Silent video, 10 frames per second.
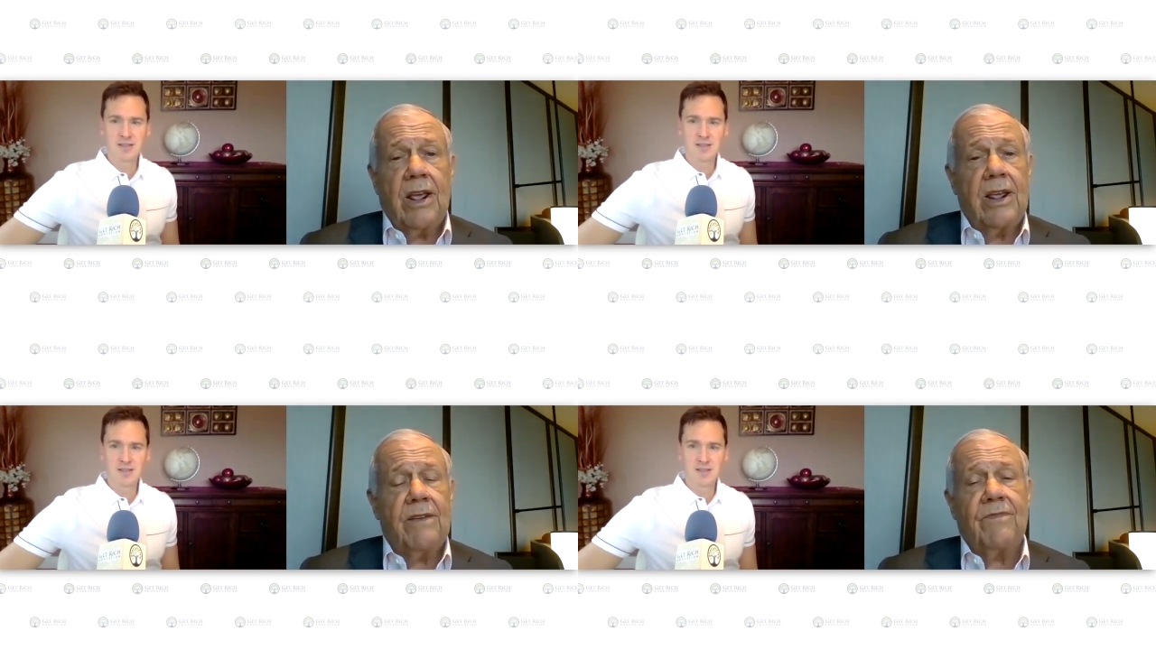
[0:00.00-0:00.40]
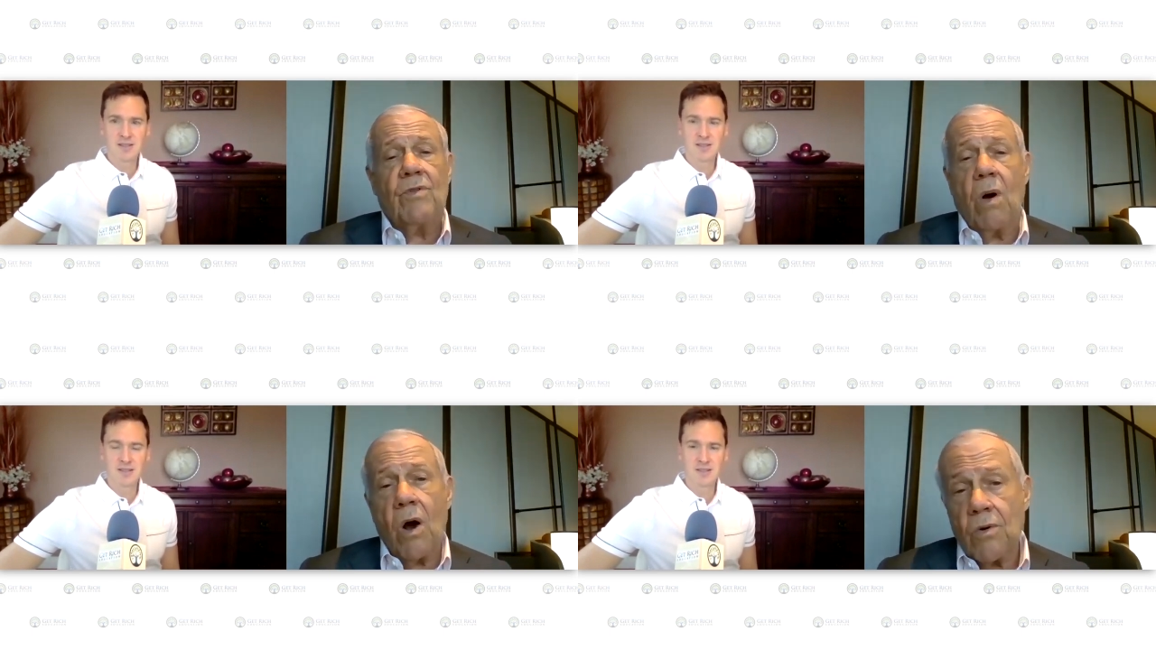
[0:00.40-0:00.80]
Speaker 1: If
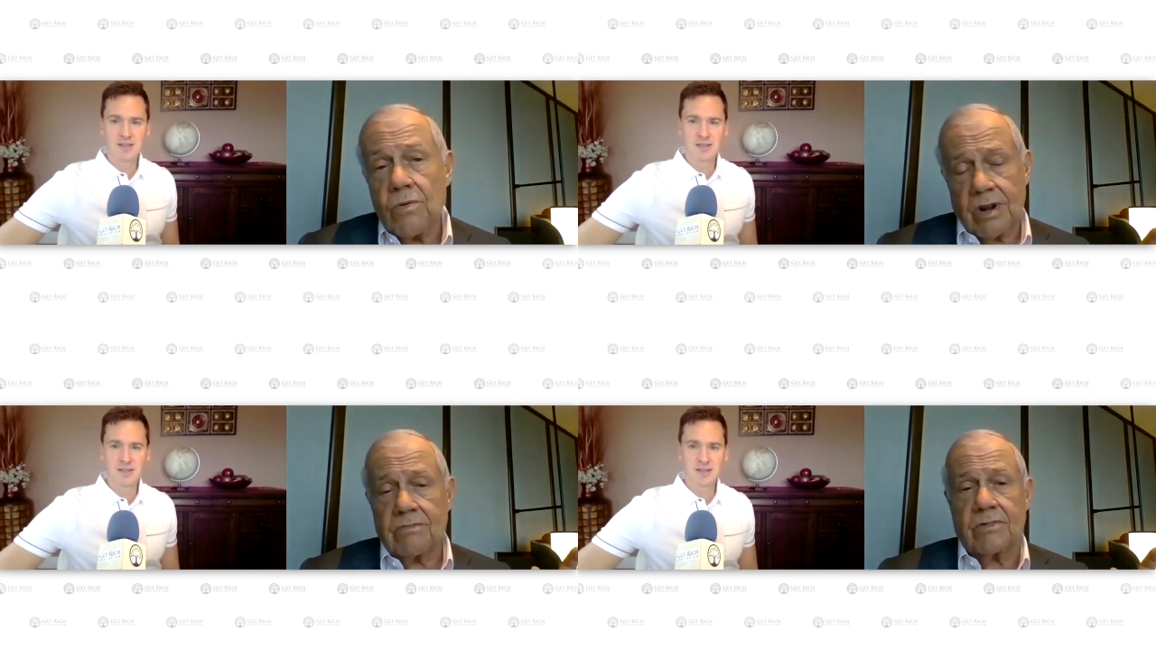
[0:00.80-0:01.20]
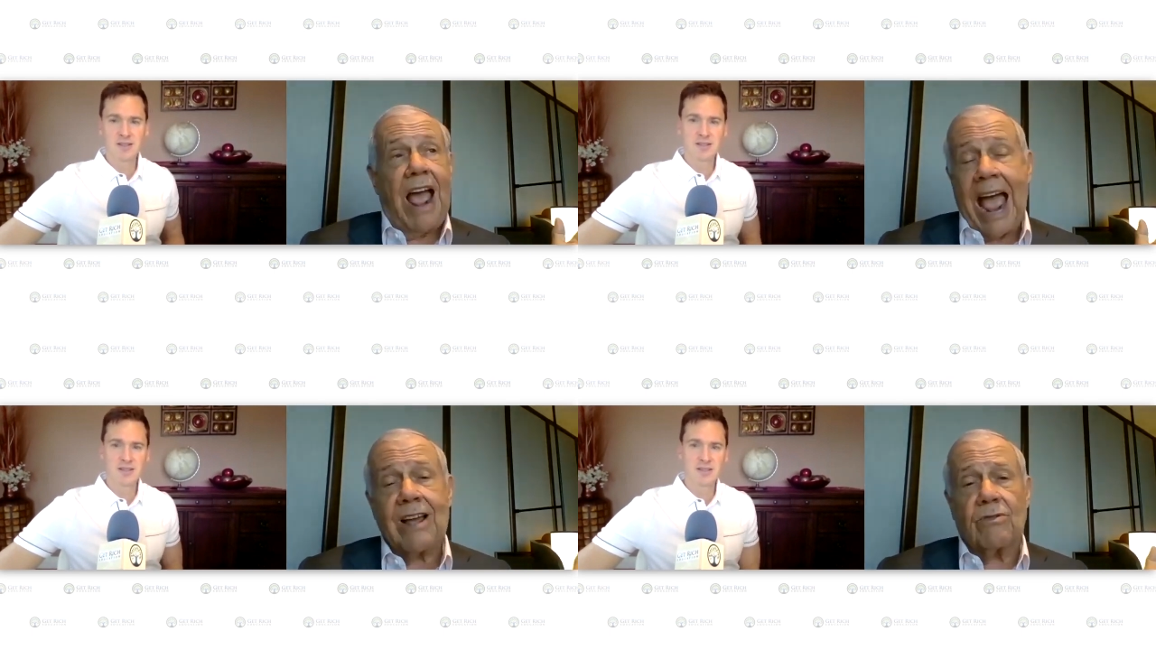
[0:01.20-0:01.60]
you own
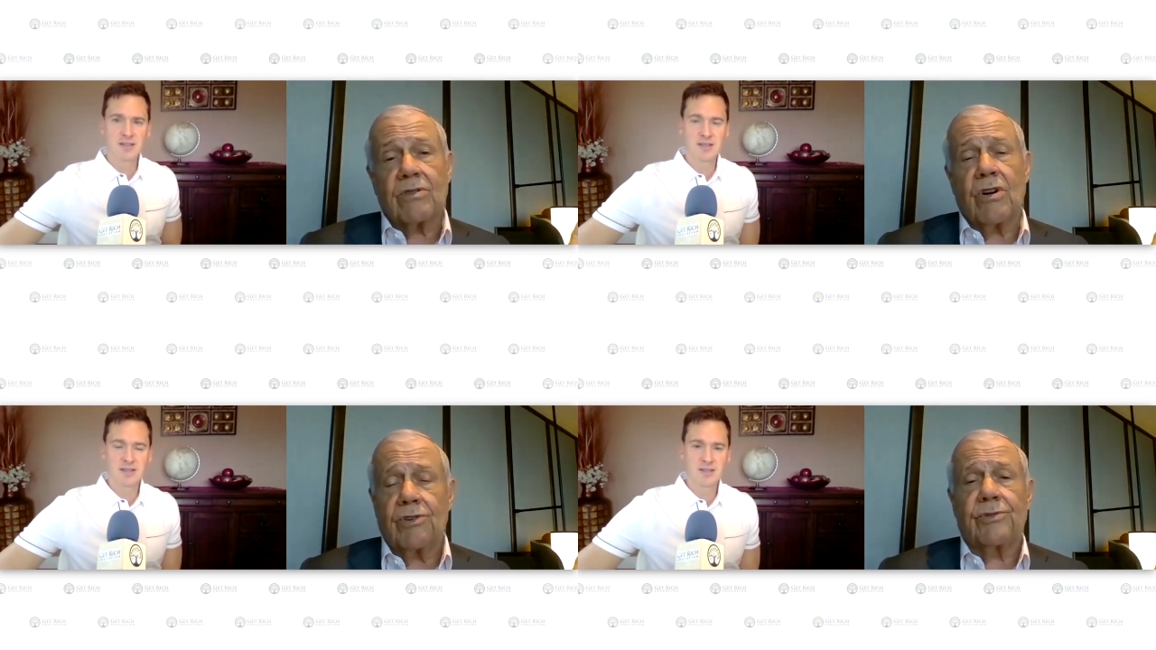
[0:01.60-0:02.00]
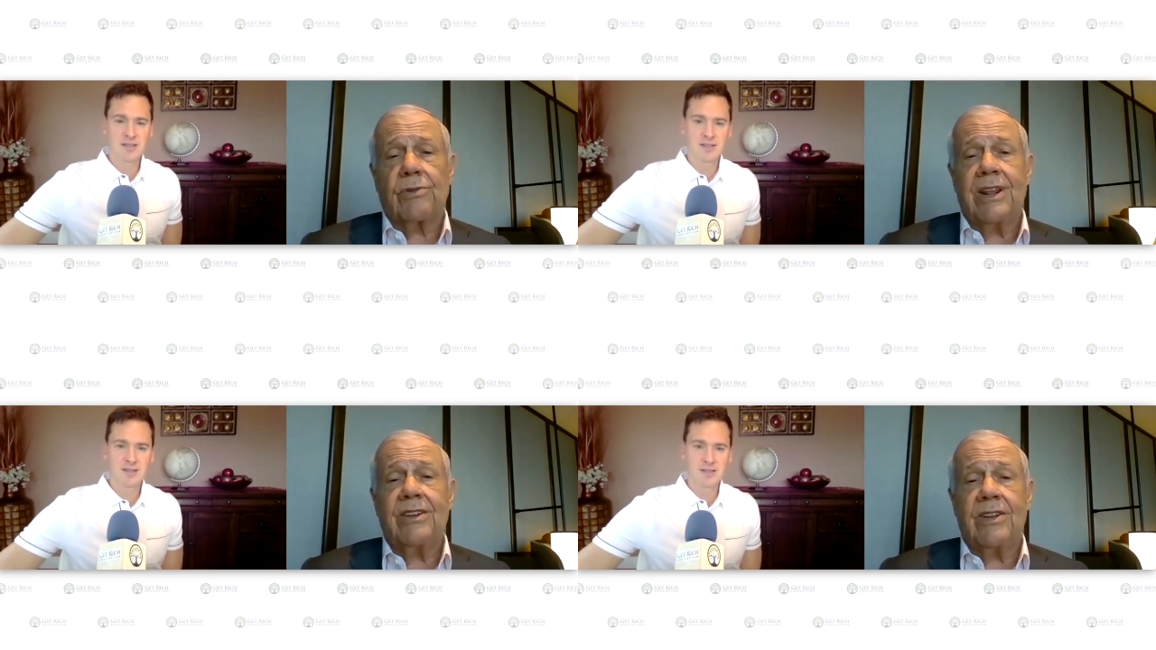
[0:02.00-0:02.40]
agricultural
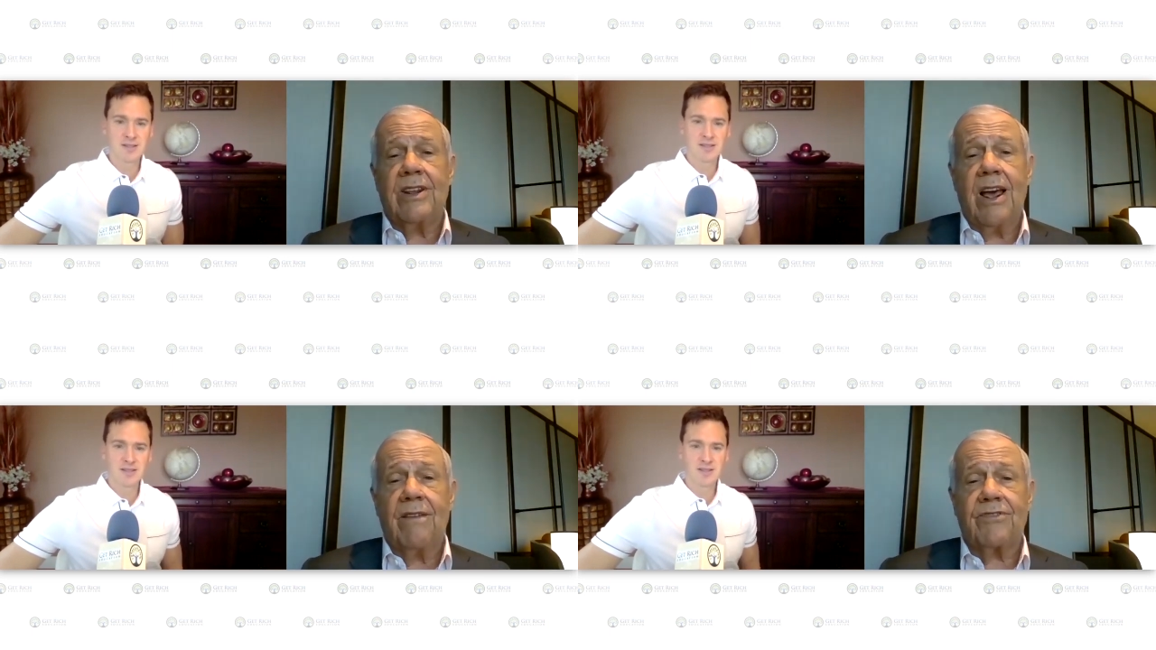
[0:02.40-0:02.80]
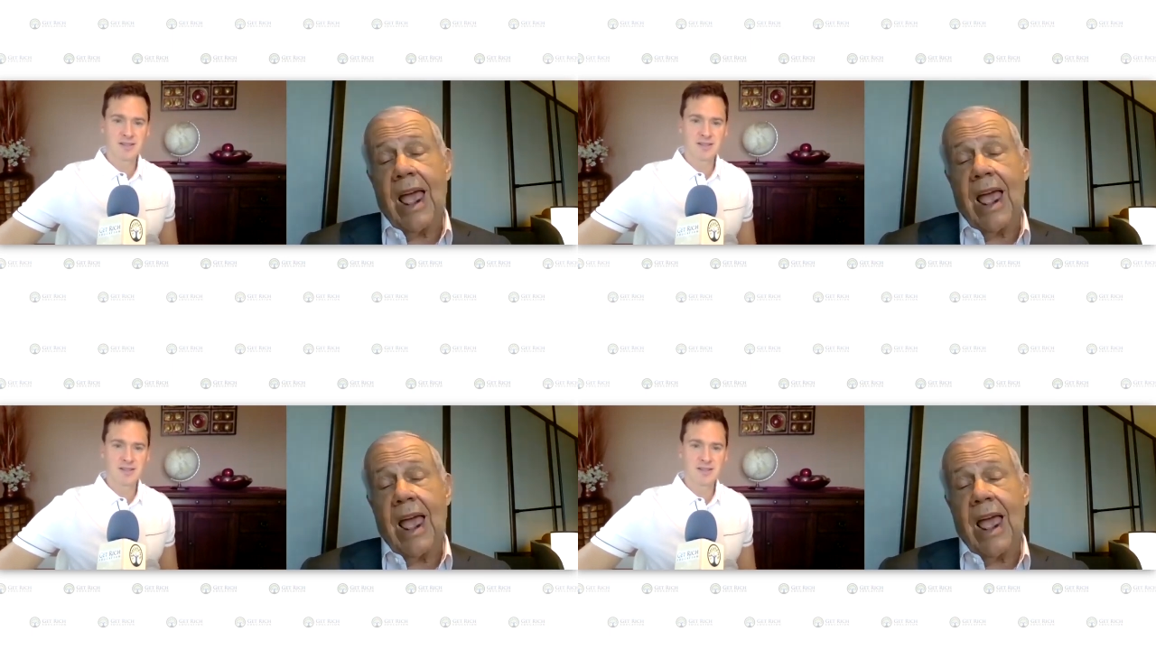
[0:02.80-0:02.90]
ETFs